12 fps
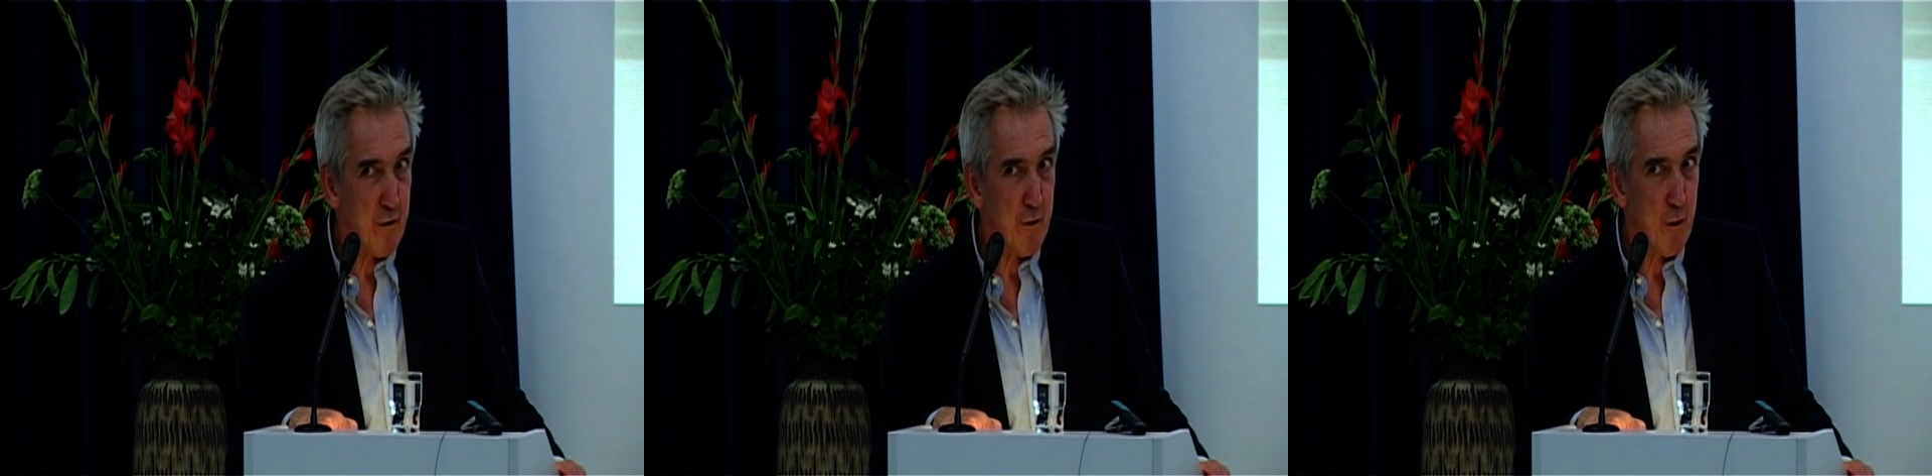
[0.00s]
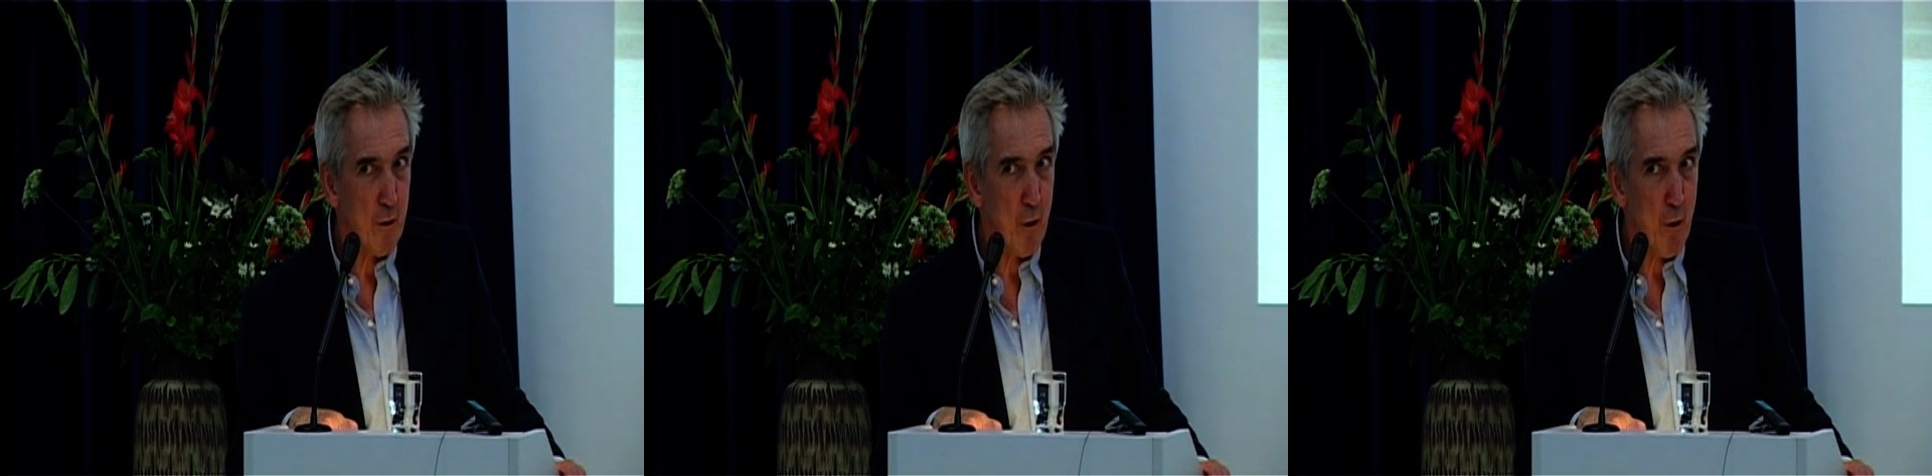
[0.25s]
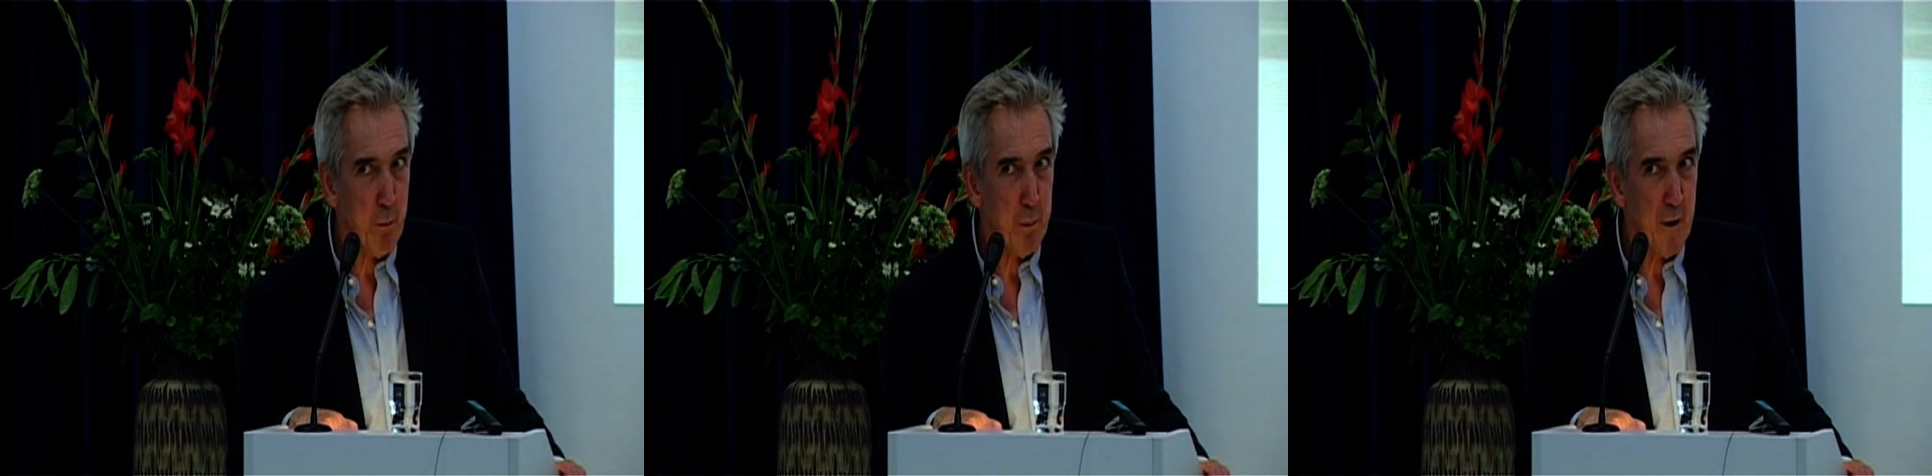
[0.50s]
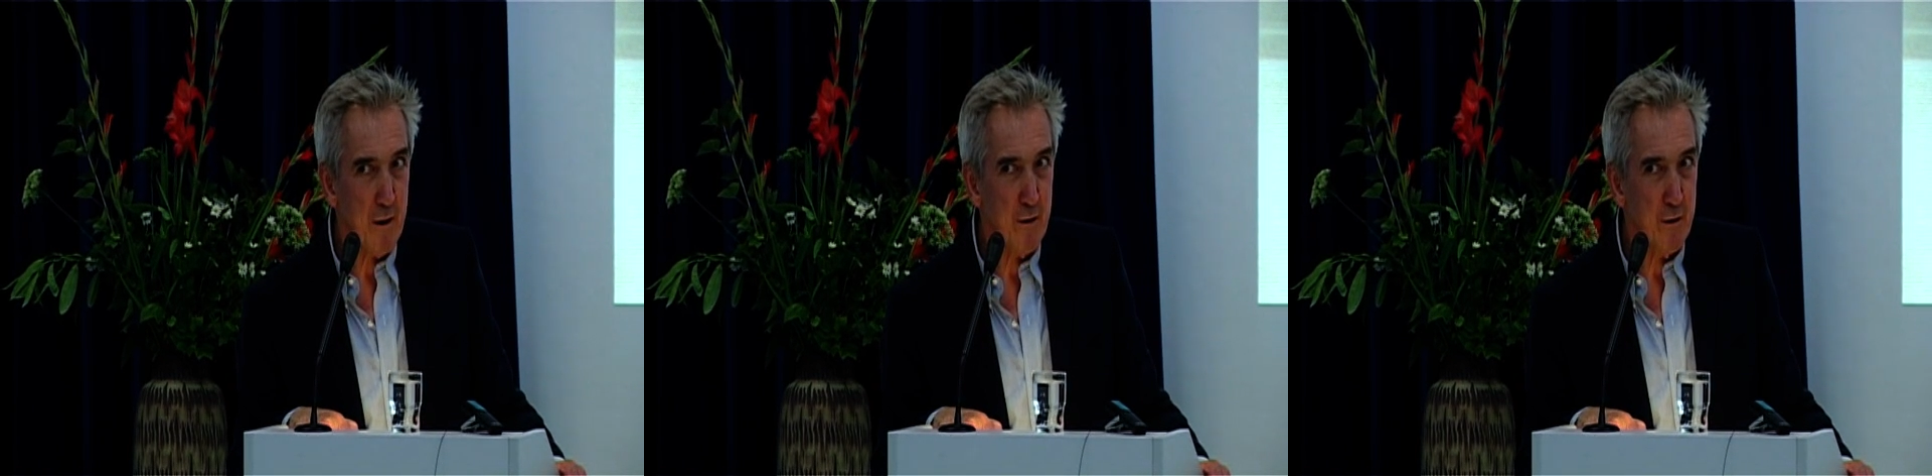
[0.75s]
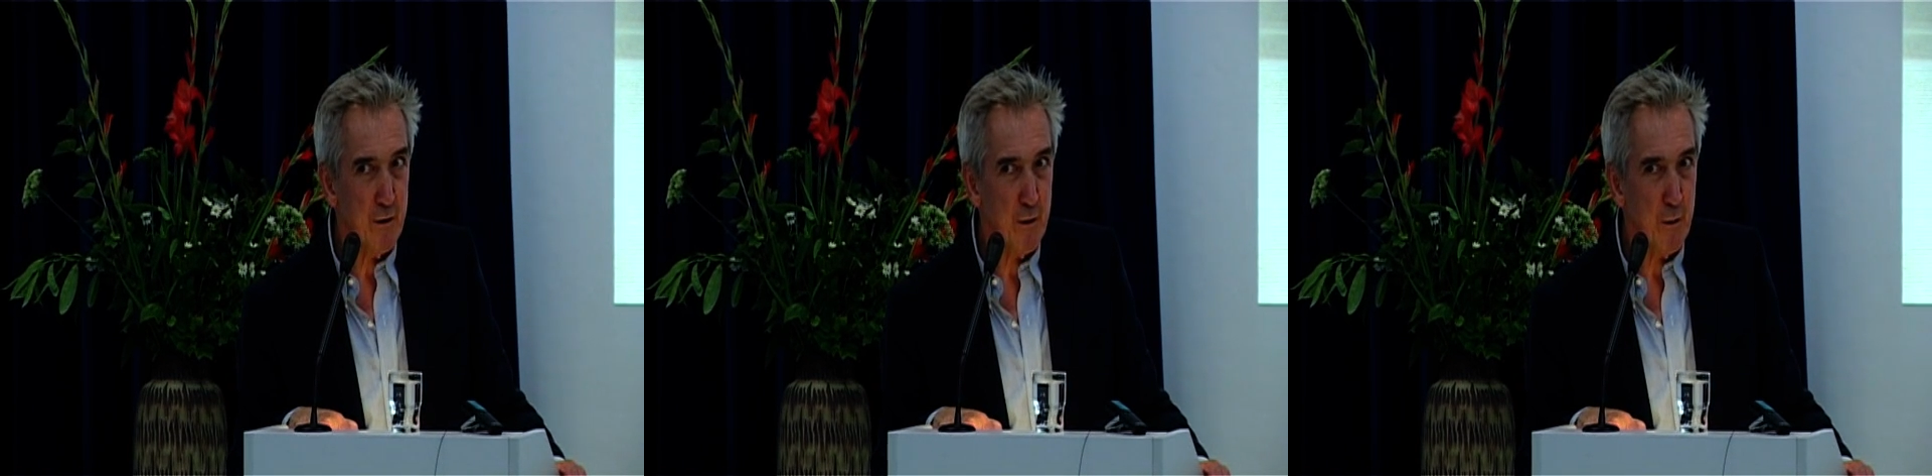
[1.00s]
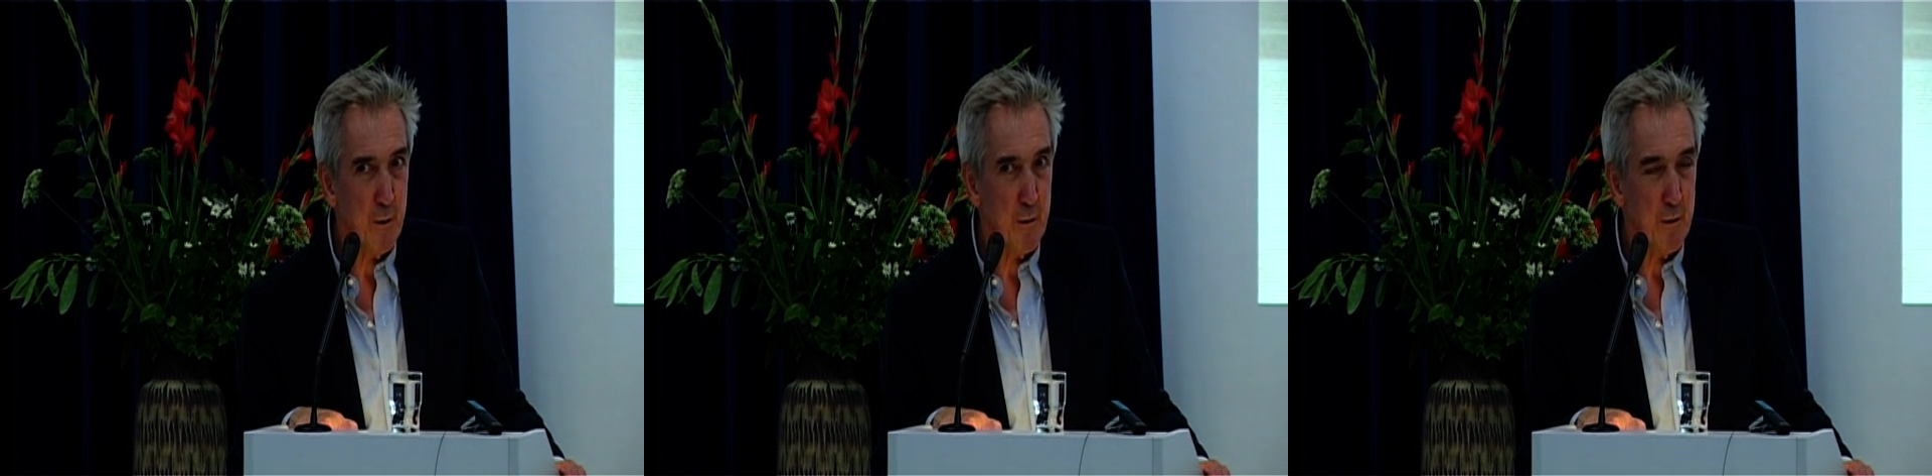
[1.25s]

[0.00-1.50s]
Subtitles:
So complex